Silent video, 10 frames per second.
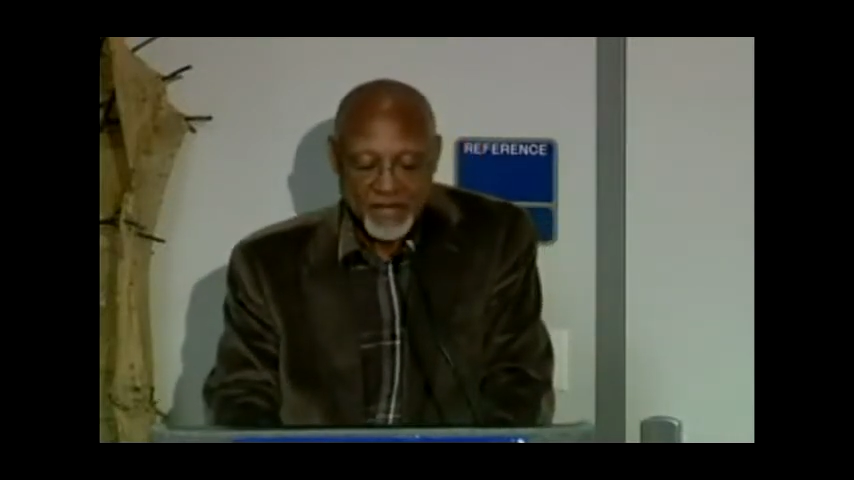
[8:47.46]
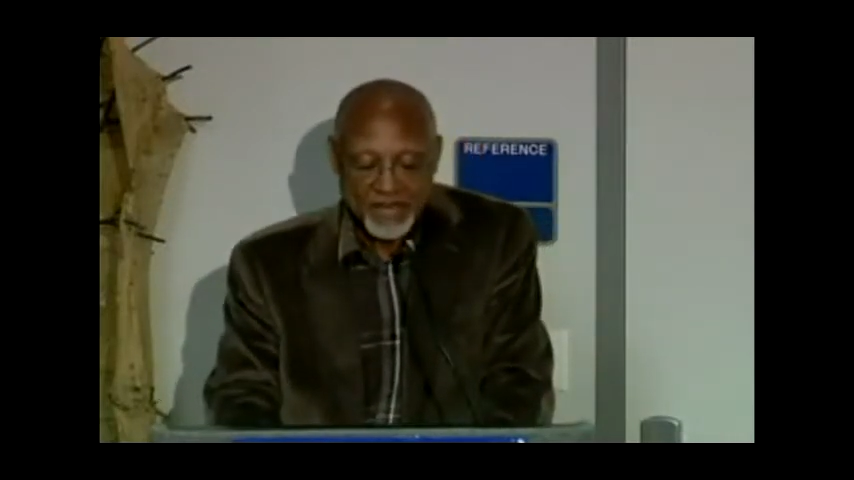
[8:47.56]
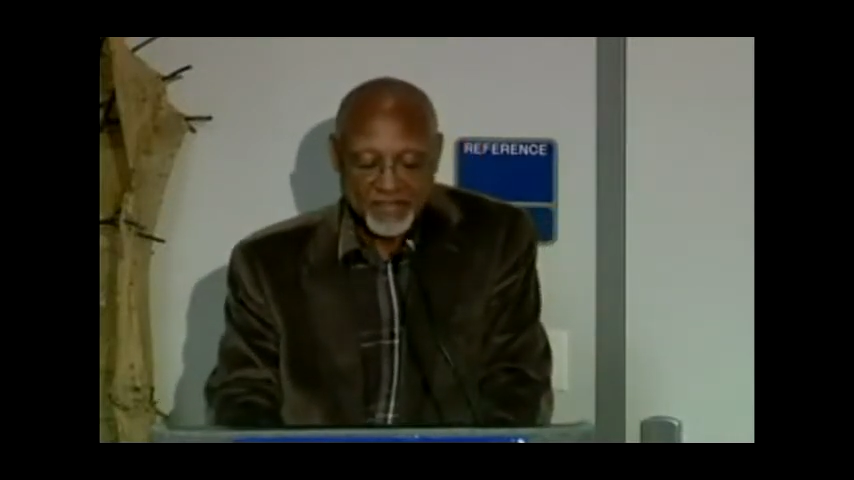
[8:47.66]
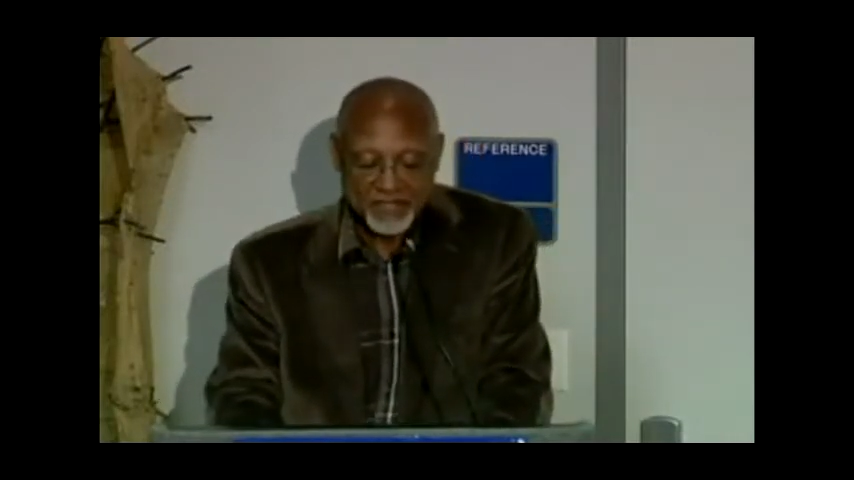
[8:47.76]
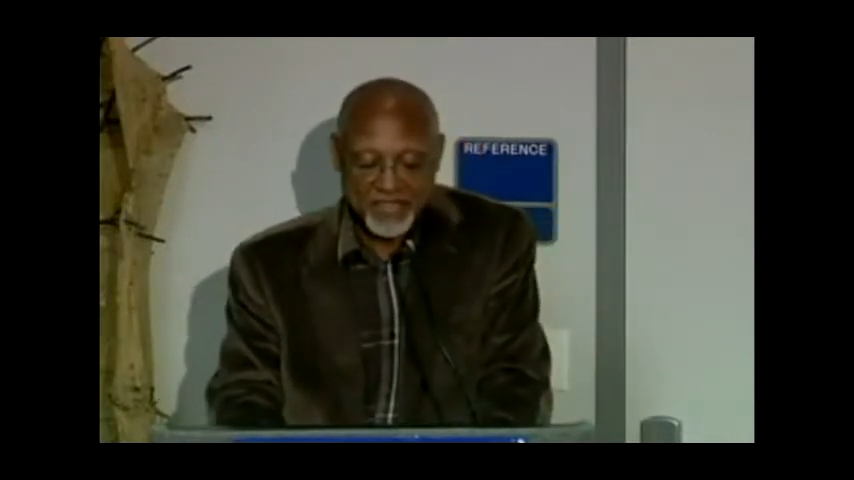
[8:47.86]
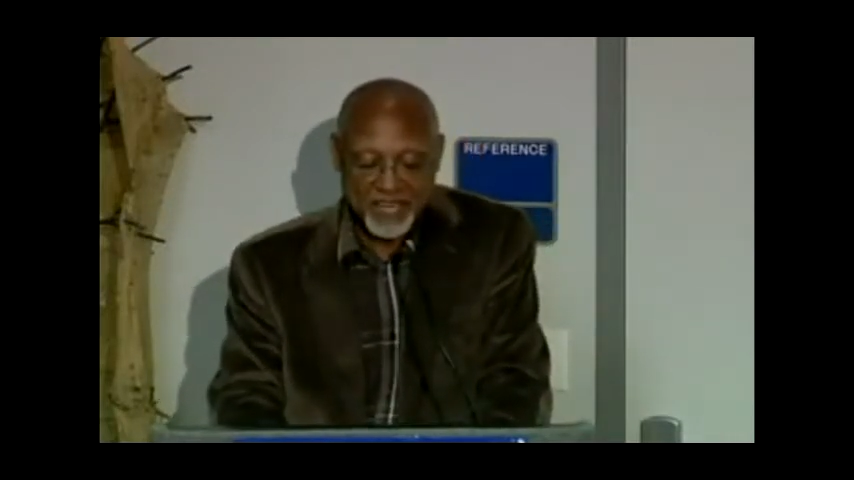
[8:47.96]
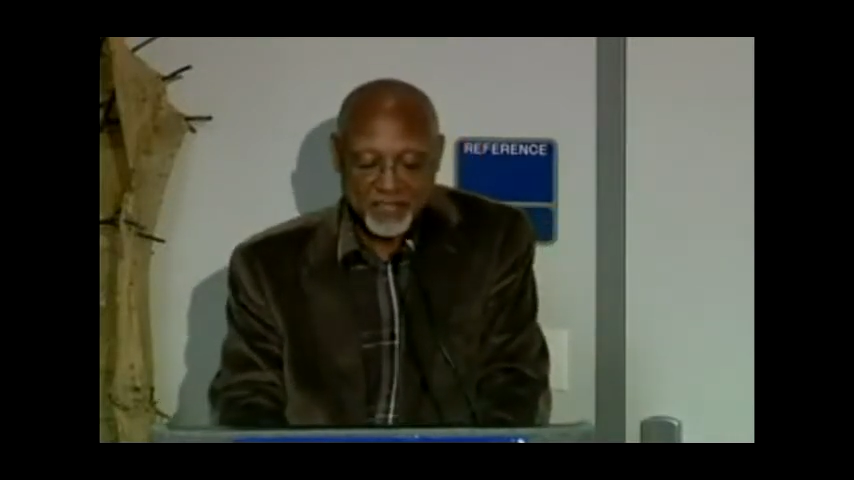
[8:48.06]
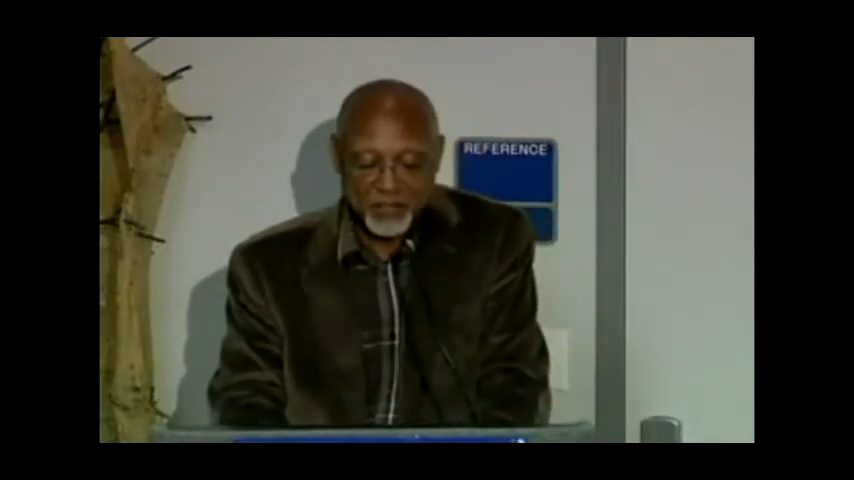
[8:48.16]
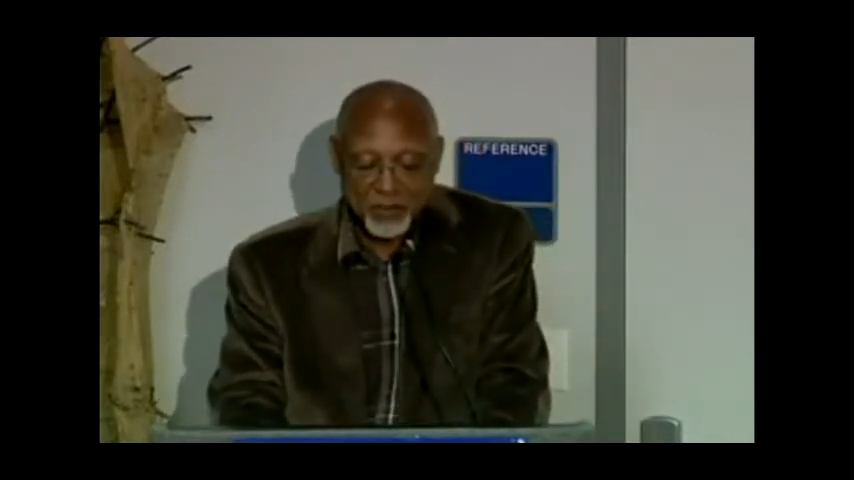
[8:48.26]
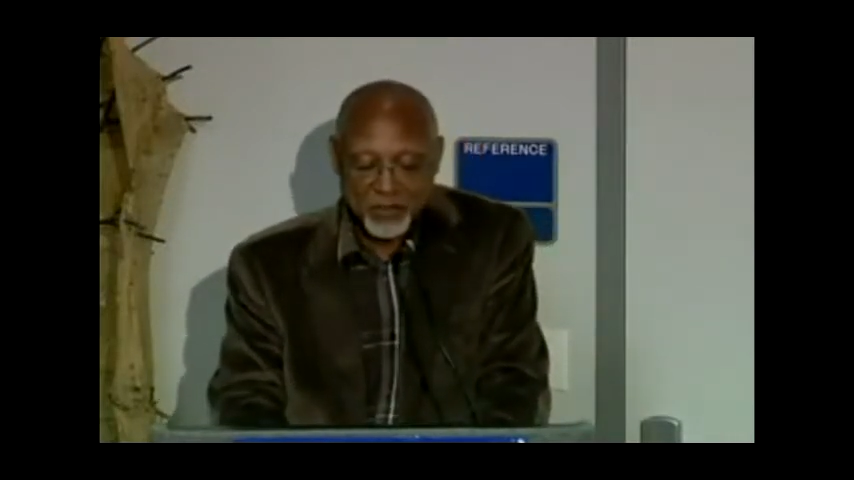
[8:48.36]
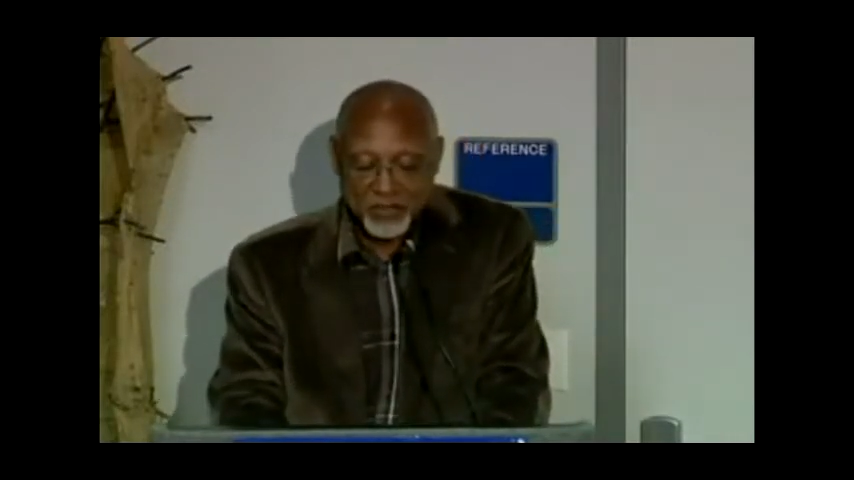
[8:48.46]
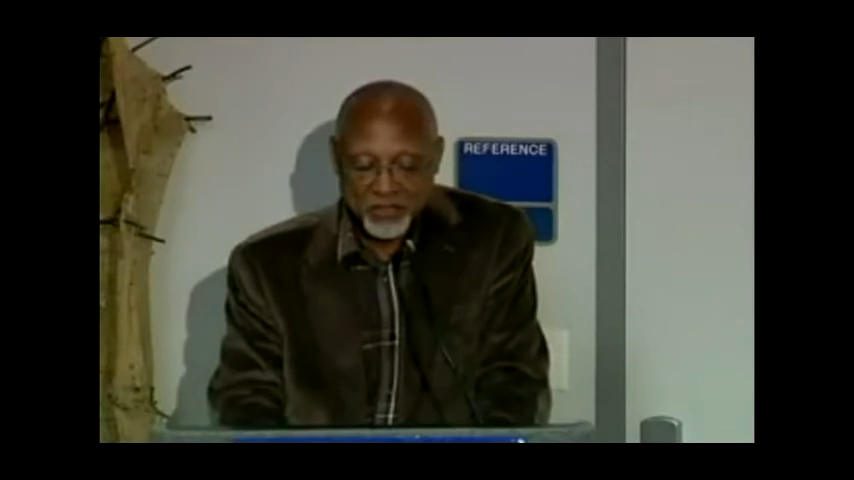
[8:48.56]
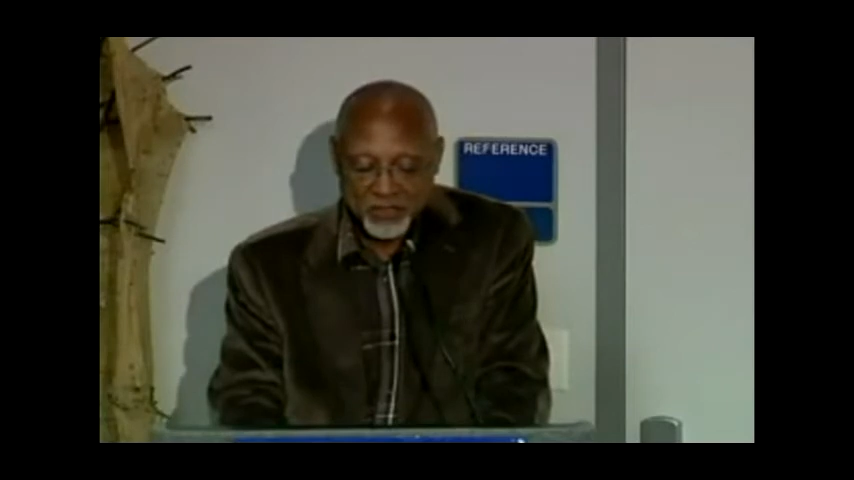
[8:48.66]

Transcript: and extending to us